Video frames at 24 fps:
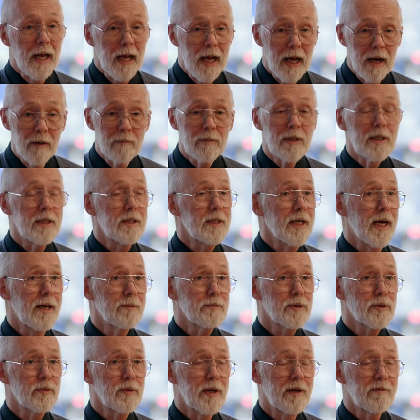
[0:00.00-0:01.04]
How many
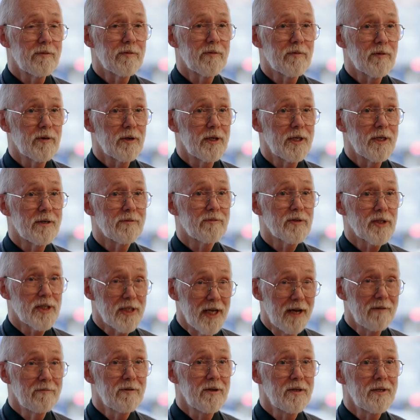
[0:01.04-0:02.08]
times do we have to forgive?
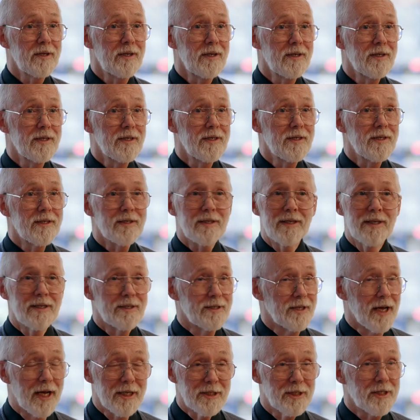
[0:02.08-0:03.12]
Seven?
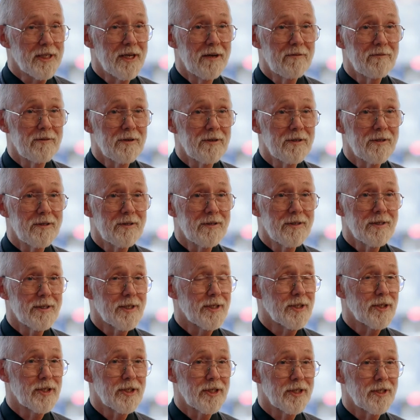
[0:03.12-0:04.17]
Not seven,
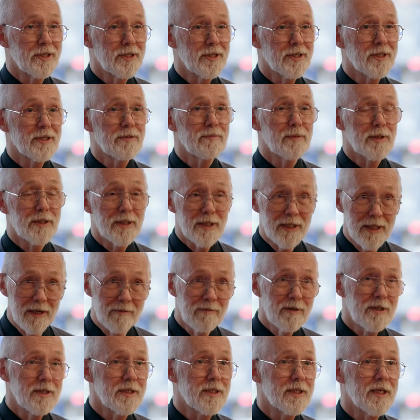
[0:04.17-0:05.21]
says Jesus, but
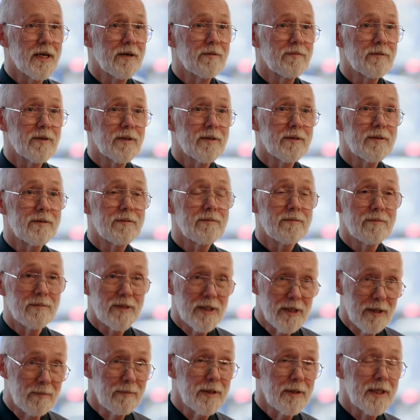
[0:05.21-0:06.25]
77.
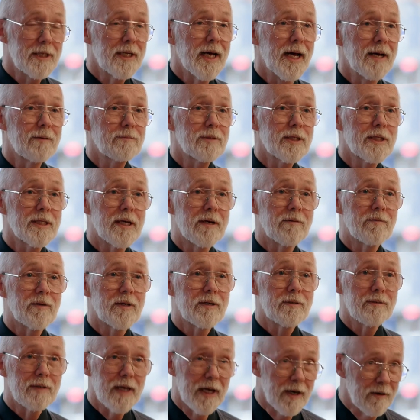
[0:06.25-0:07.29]
70 times seven,
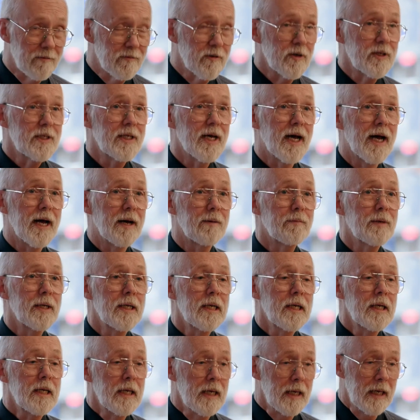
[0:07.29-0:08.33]
every time.
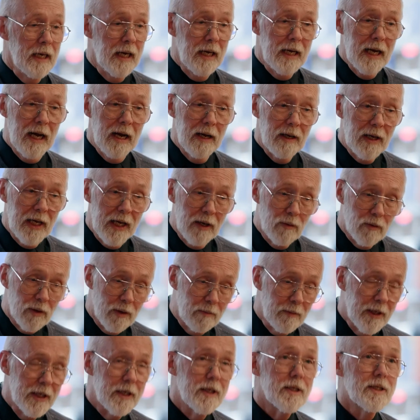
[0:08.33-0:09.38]
I want
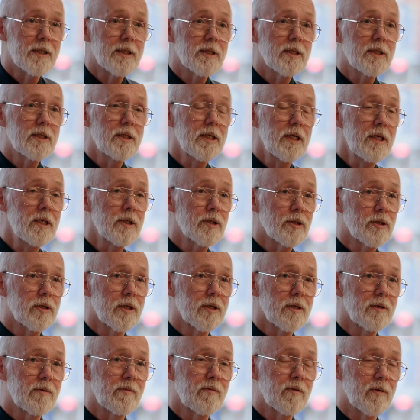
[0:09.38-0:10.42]
to make a
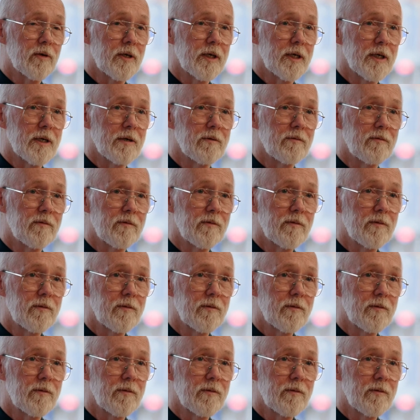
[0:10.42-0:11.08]
decision to forgive.